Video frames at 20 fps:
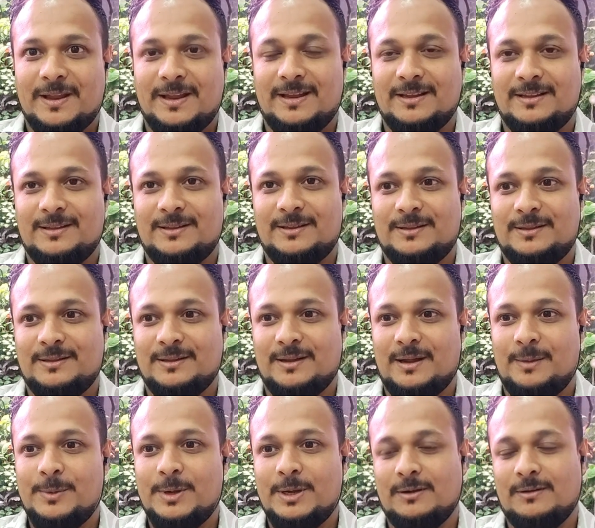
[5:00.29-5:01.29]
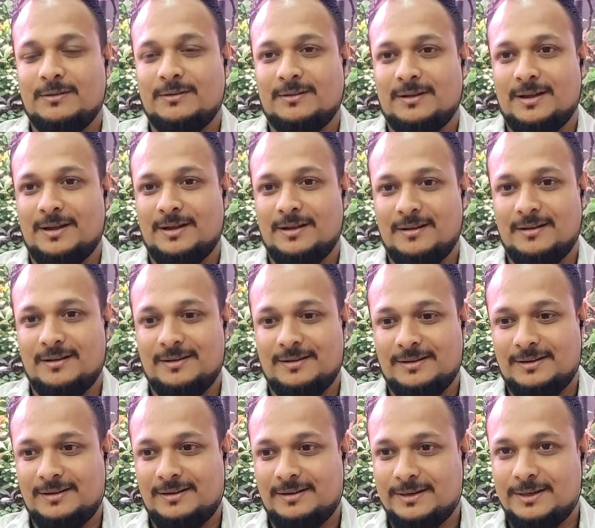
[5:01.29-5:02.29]
Like it's, I mean,
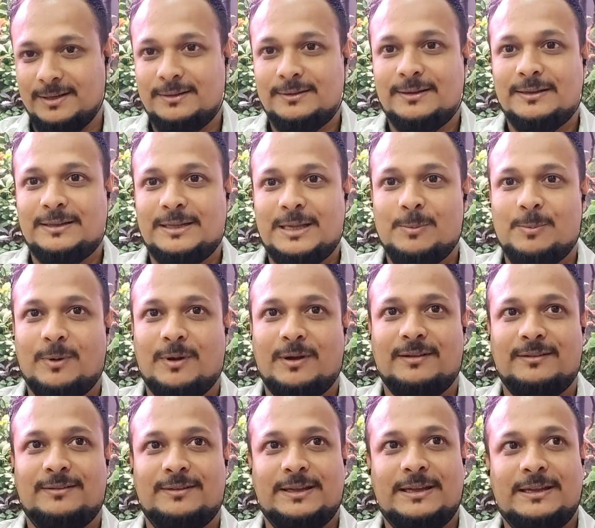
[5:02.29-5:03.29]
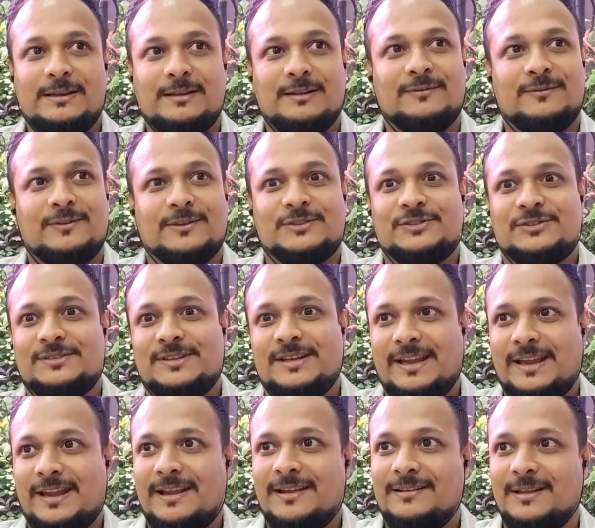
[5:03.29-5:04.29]
a discus keeper seeing his fish
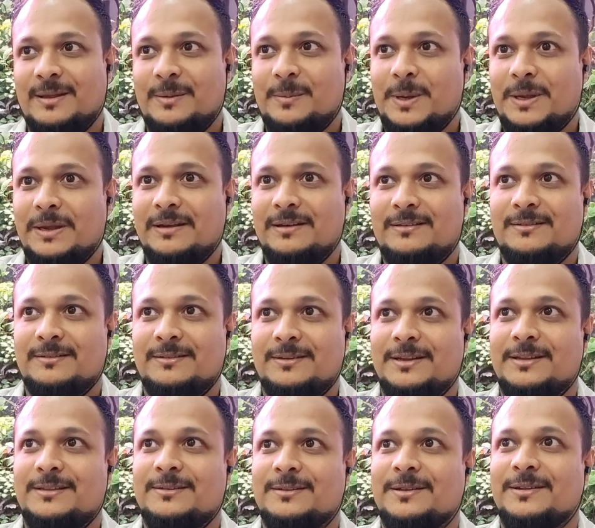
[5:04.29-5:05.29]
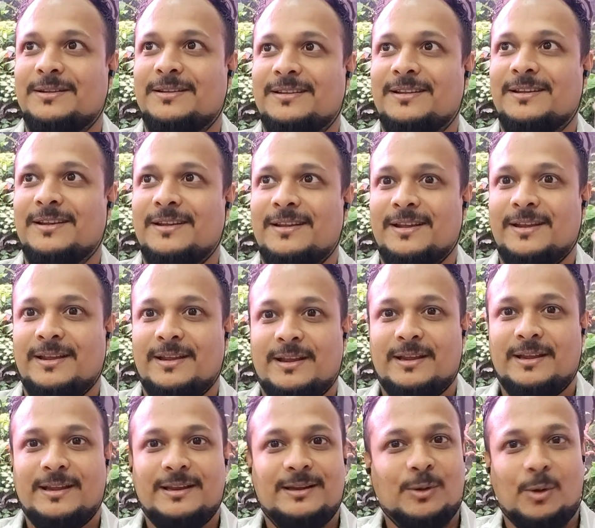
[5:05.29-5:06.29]
lay eggs. I mean,
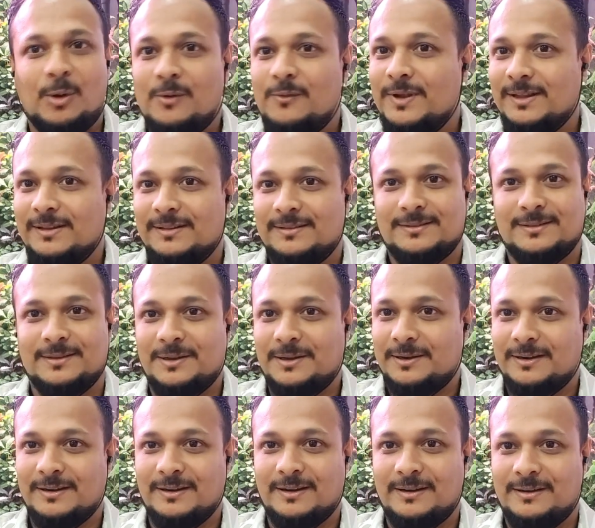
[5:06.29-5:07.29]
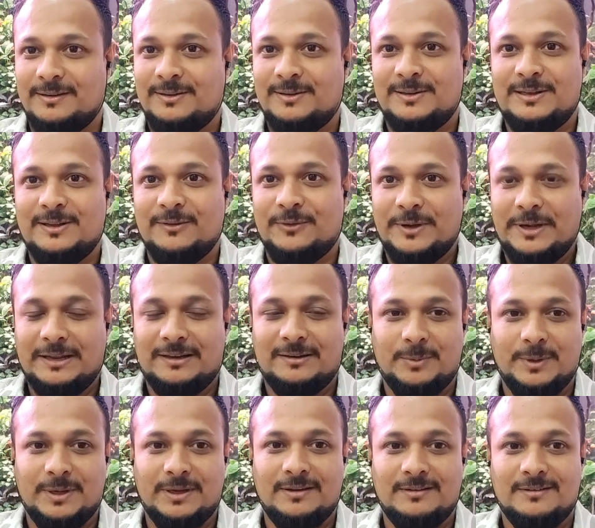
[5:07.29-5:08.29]
it's always a different
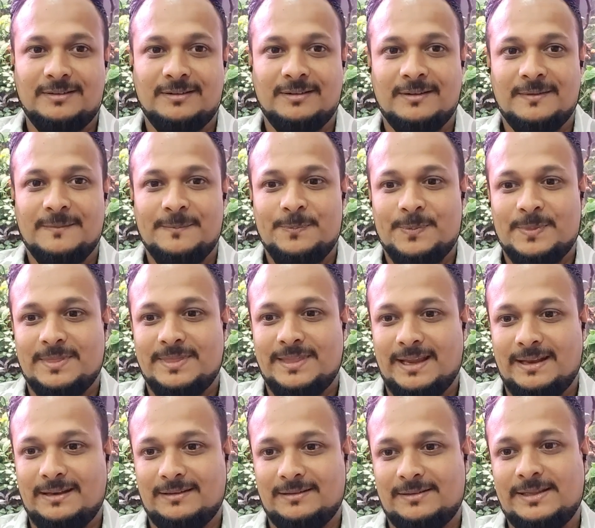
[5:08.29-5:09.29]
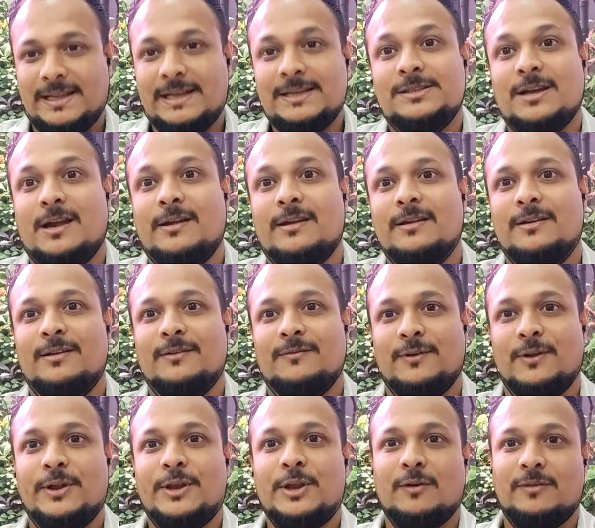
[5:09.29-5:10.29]
experience. Then started the
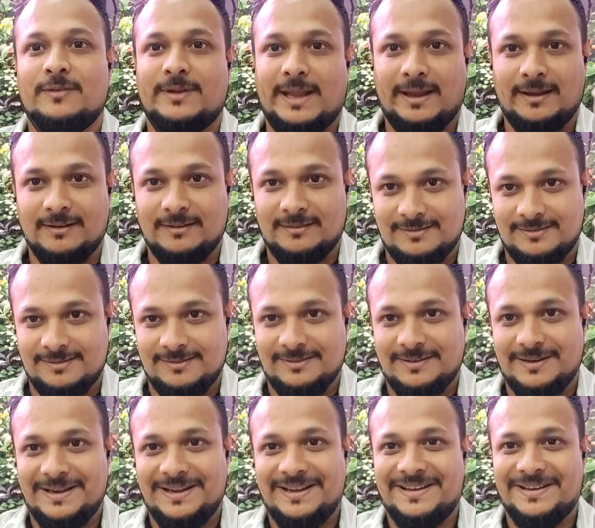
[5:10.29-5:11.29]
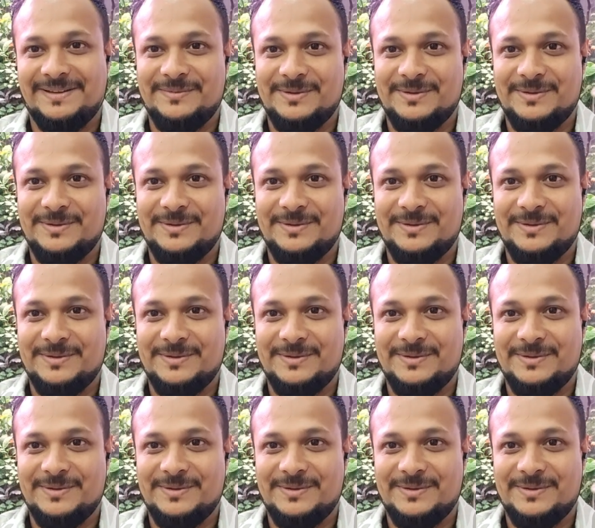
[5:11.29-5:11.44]
flurry of tanks, right?